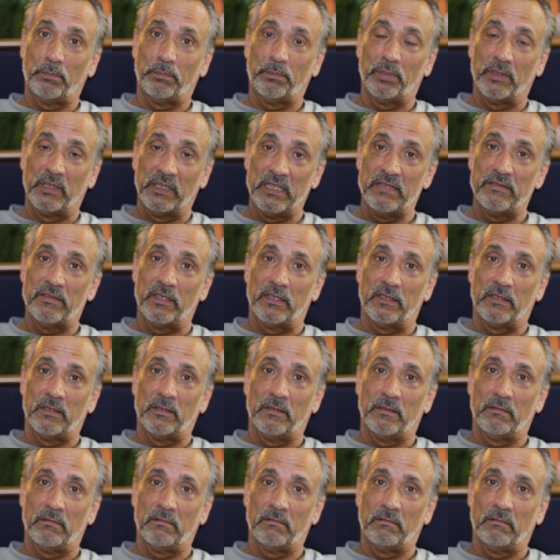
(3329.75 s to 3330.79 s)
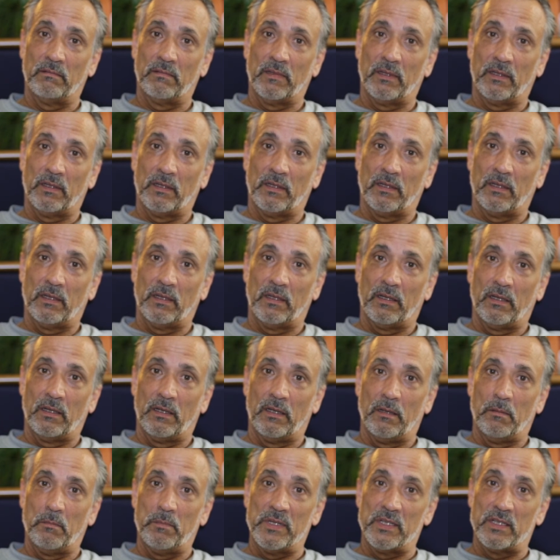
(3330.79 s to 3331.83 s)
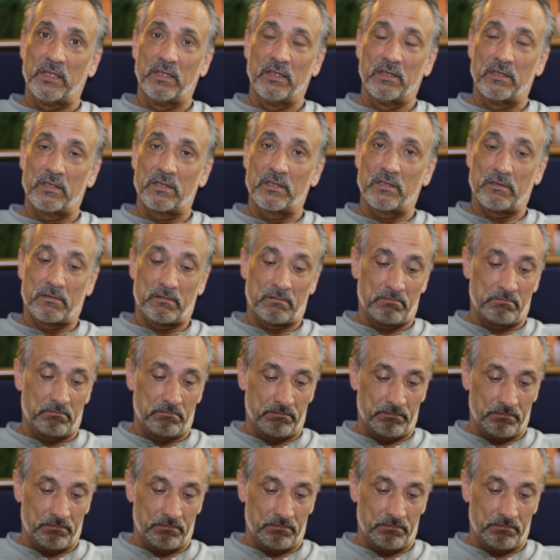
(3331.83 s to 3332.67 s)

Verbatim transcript: believe it, because